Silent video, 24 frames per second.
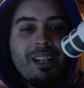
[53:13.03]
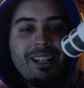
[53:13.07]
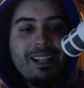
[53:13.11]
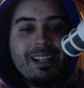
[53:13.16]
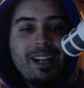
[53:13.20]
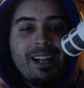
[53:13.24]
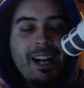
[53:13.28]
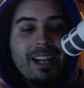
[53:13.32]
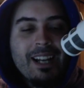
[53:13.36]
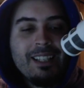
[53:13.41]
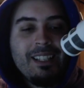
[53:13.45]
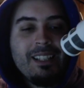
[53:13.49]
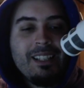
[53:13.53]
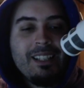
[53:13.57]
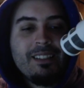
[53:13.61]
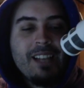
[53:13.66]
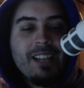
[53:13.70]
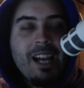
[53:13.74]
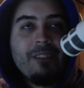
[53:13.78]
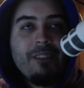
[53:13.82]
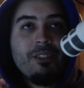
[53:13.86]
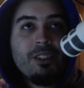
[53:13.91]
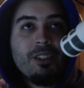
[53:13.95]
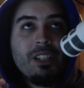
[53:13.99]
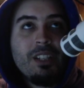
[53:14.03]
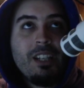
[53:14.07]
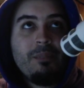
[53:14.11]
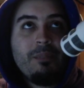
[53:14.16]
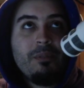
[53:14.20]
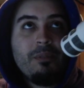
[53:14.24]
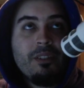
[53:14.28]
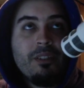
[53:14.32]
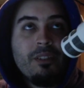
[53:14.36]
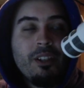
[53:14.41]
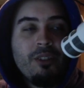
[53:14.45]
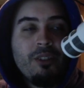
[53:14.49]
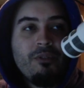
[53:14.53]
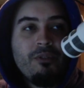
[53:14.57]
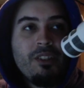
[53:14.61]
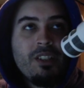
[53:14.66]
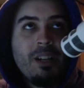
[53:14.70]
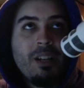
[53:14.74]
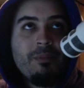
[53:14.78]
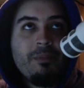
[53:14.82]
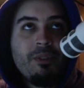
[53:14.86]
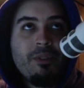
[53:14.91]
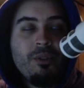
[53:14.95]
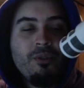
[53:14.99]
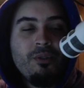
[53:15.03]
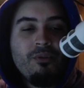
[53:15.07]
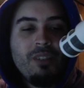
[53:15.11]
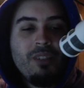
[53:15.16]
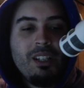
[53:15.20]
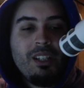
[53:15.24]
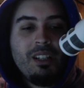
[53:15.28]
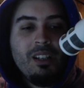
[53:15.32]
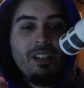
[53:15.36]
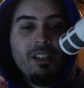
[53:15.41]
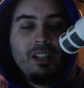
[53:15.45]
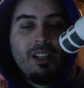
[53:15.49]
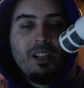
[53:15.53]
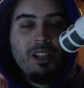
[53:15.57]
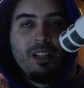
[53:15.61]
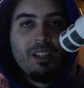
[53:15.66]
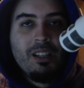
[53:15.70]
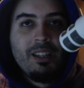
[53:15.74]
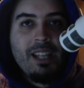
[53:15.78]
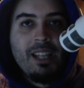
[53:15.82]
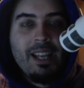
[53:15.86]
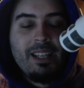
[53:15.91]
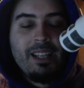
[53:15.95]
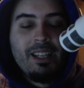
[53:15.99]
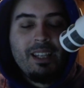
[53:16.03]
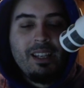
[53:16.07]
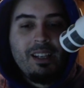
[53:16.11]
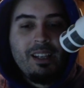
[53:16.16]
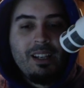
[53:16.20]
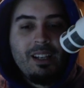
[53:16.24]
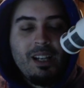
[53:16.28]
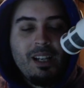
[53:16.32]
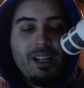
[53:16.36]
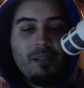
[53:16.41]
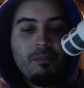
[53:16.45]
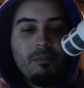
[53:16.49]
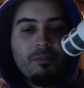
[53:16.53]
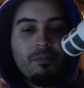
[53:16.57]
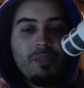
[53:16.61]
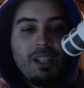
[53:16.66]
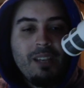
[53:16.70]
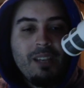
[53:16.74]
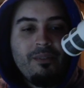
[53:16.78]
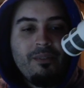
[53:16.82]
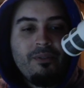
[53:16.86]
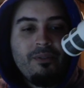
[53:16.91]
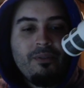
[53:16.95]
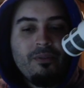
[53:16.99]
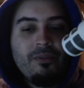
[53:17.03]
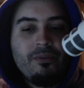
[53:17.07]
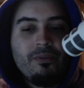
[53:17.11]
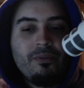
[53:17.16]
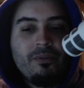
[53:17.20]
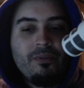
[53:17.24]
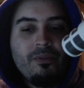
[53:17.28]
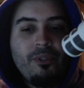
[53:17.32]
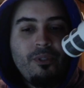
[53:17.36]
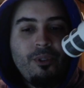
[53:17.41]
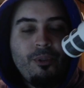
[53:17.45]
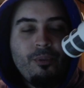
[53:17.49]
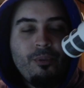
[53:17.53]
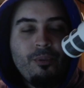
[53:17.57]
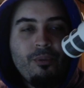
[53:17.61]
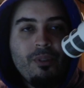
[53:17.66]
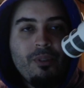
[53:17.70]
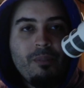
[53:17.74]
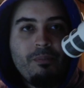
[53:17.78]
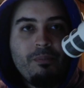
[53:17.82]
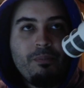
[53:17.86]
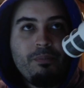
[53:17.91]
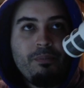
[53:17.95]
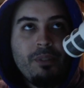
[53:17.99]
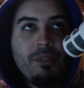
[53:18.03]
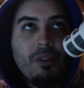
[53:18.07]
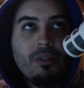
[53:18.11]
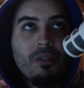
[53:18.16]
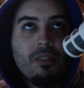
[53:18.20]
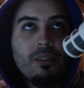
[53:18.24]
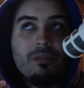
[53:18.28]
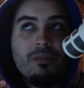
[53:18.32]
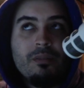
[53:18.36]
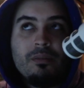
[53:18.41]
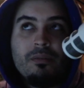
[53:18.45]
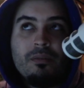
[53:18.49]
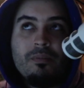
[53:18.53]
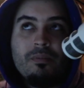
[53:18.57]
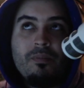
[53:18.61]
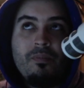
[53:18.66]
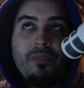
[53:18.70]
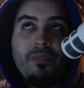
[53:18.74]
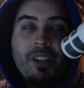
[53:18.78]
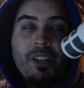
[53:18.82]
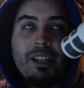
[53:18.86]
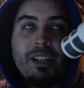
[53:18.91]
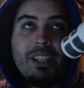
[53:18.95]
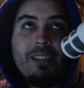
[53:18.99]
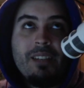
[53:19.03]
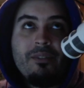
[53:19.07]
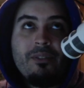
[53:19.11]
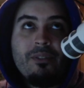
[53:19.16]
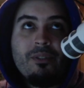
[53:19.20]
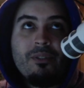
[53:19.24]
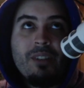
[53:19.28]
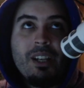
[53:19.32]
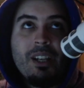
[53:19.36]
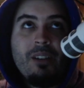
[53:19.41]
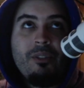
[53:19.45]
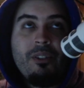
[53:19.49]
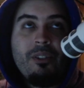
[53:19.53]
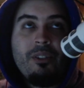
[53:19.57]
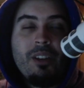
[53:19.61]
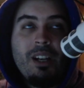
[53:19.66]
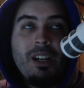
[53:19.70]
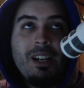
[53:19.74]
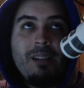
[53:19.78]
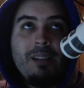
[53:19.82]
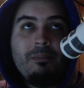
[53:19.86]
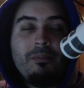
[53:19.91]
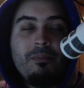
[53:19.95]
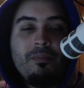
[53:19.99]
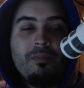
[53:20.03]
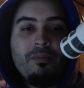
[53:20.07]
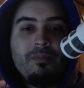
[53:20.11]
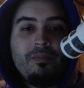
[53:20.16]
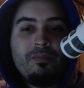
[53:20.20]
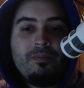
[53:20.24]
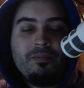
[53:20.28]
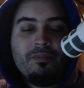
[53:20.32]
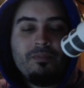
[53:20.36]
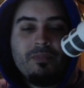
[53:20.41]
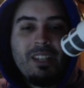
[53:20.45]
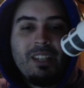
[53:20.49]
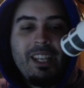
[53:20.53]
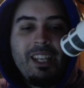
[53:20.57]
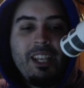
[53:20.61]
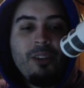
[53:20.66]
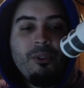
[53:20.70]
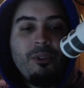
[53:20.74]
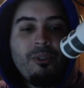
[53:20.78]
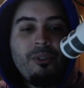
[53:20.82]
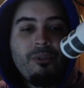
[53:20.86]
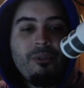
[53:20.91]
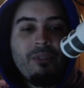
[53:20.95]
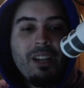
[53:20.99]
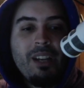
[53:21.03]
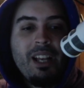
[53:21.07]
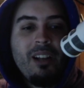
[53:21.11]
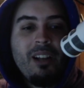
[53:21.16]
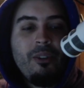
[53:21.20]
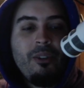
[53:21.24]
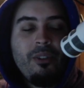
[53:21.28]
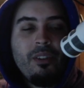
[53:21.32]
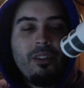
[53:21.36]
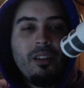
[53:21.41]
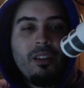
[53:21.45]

Kindly Tavern Keeper, the 3-drop 2/3 that can give 3, or not give 3 health, heal 3 health